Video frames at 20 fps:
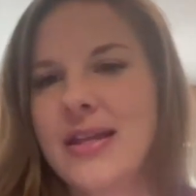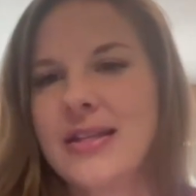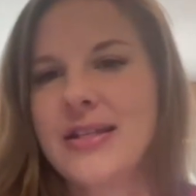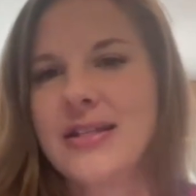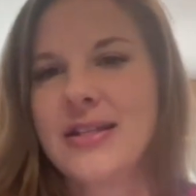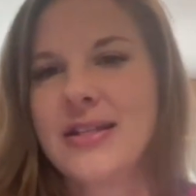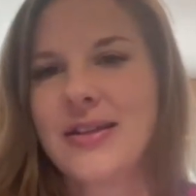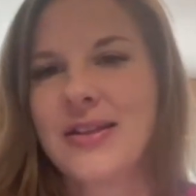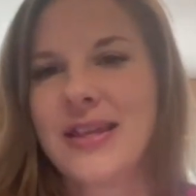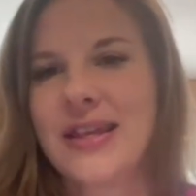the
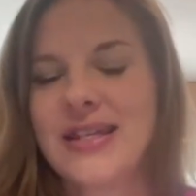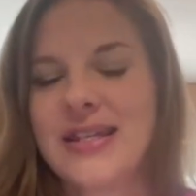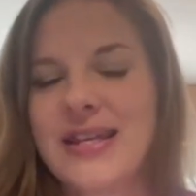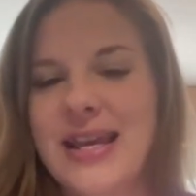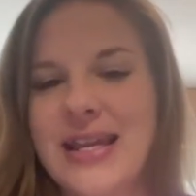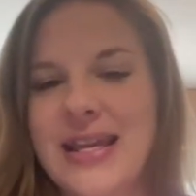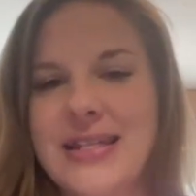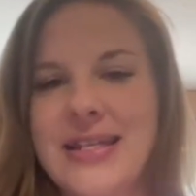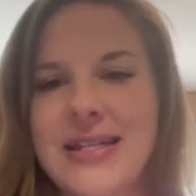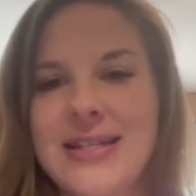
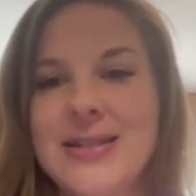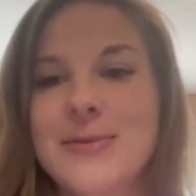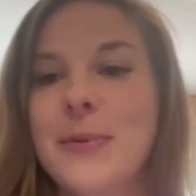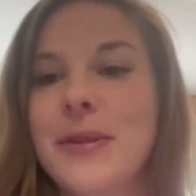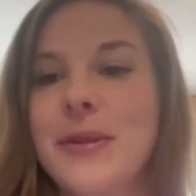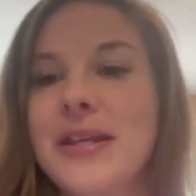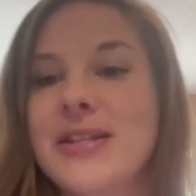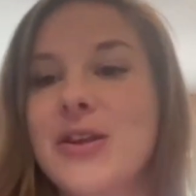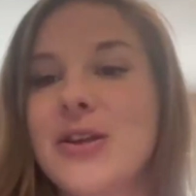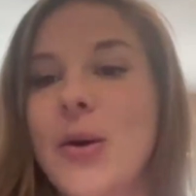attendees,
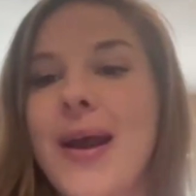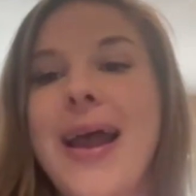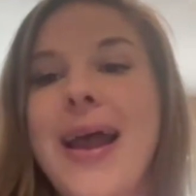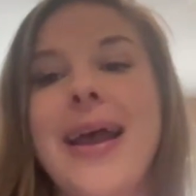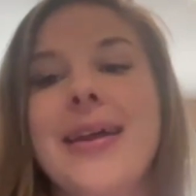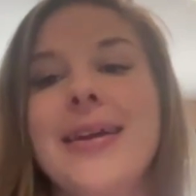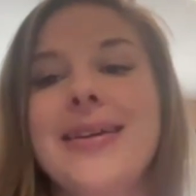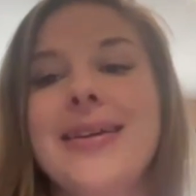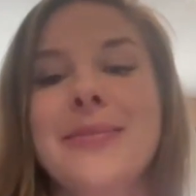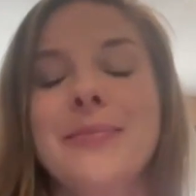please go
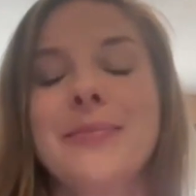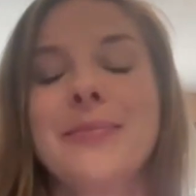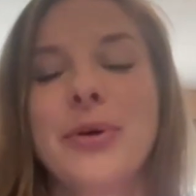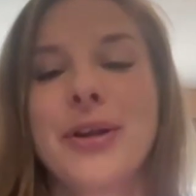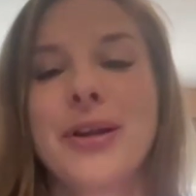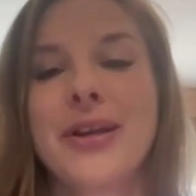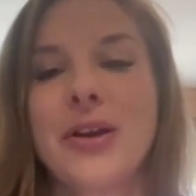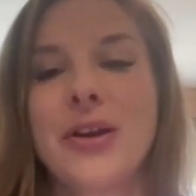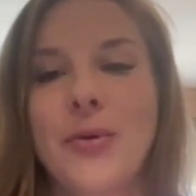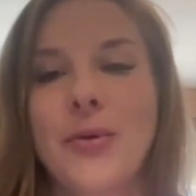ahead and put
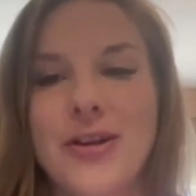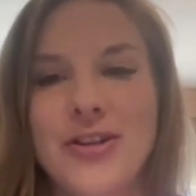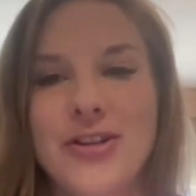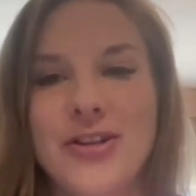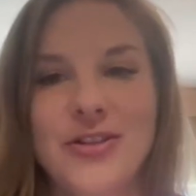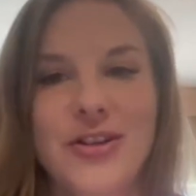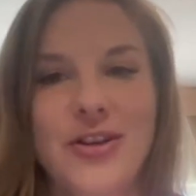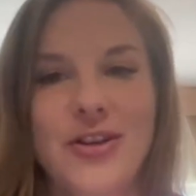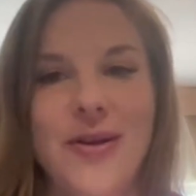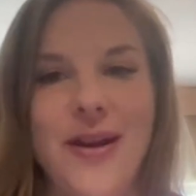any
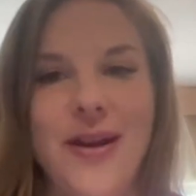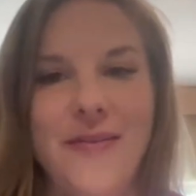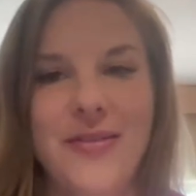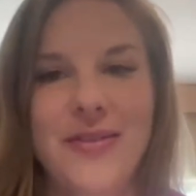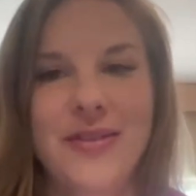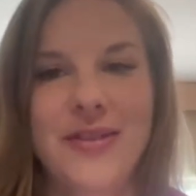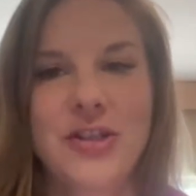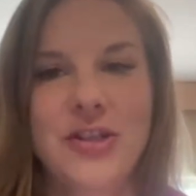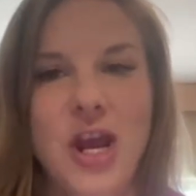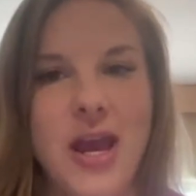questions that you have
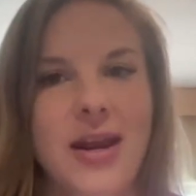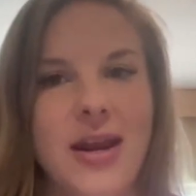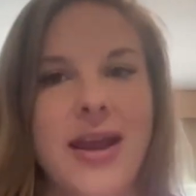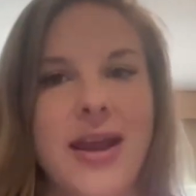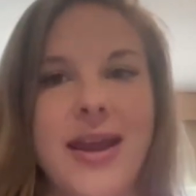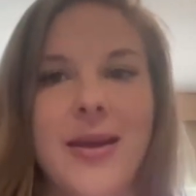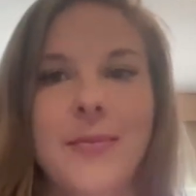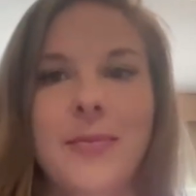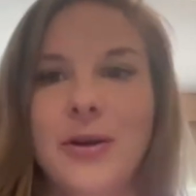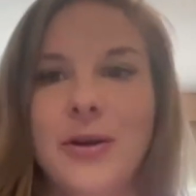in the chat. I
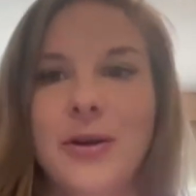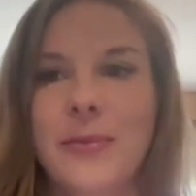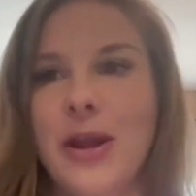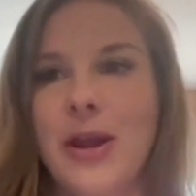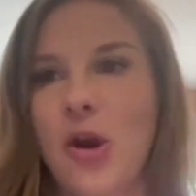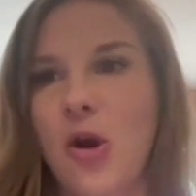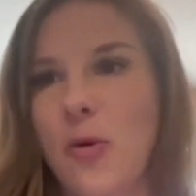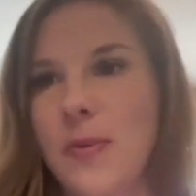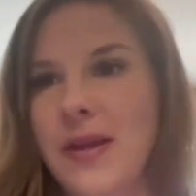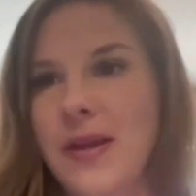am going to be
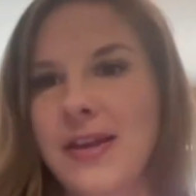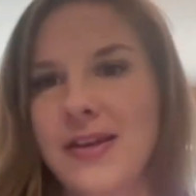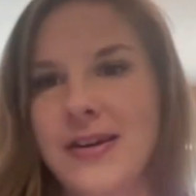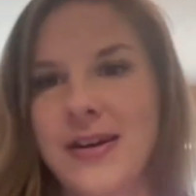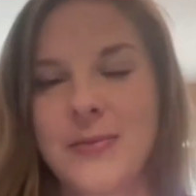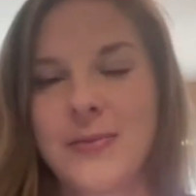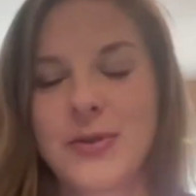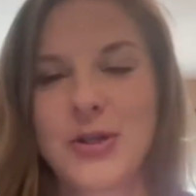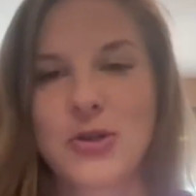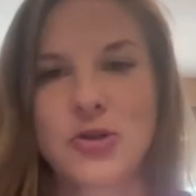opening it
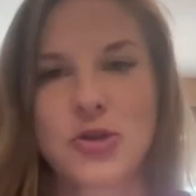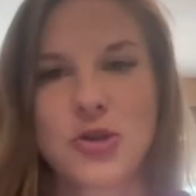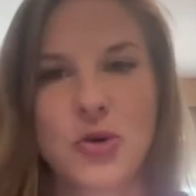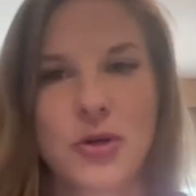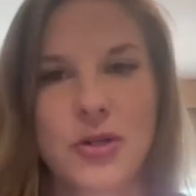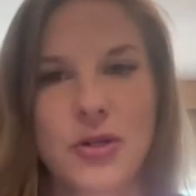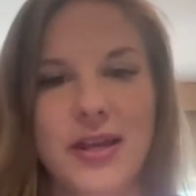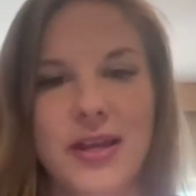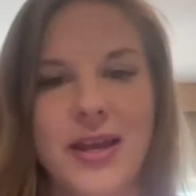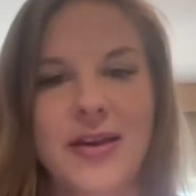up to you
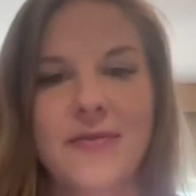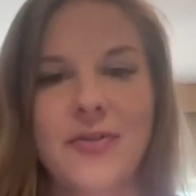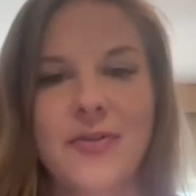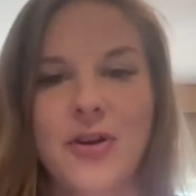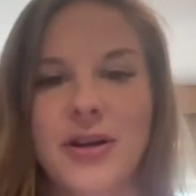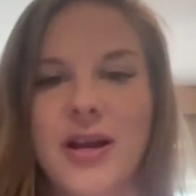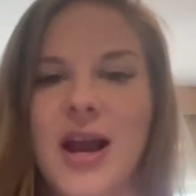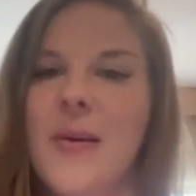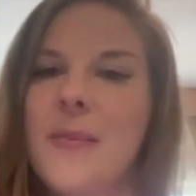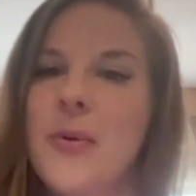shortly. I've got a
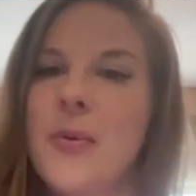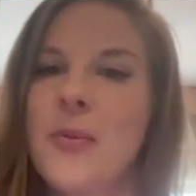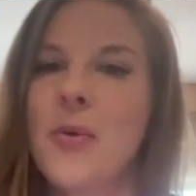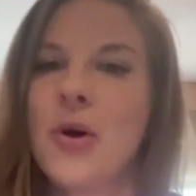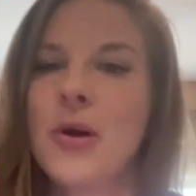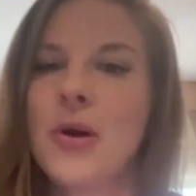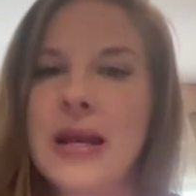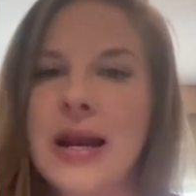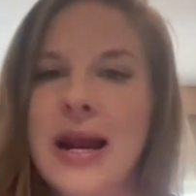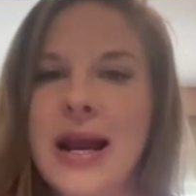couple
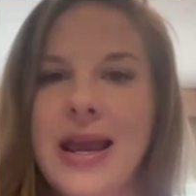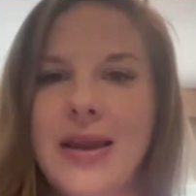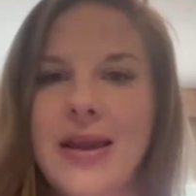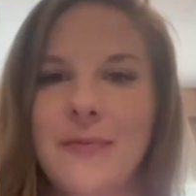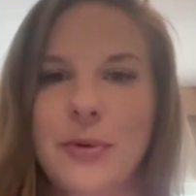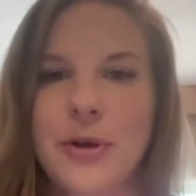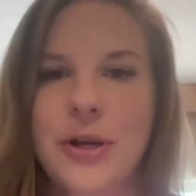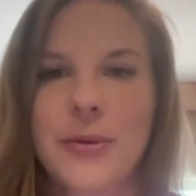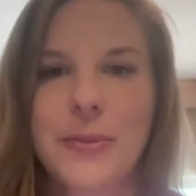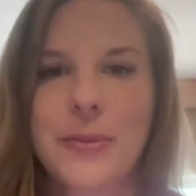more that I have
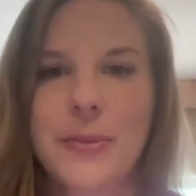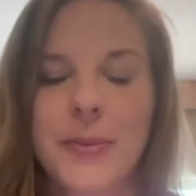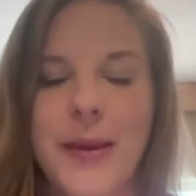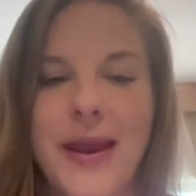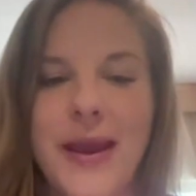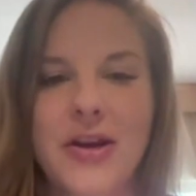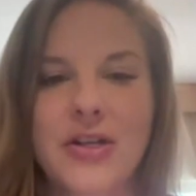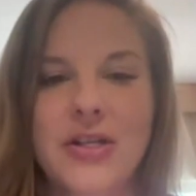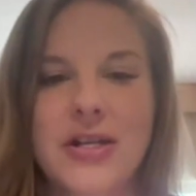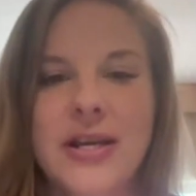
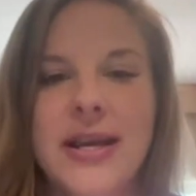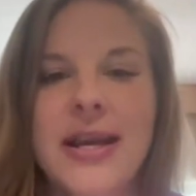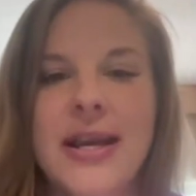pre-prepared.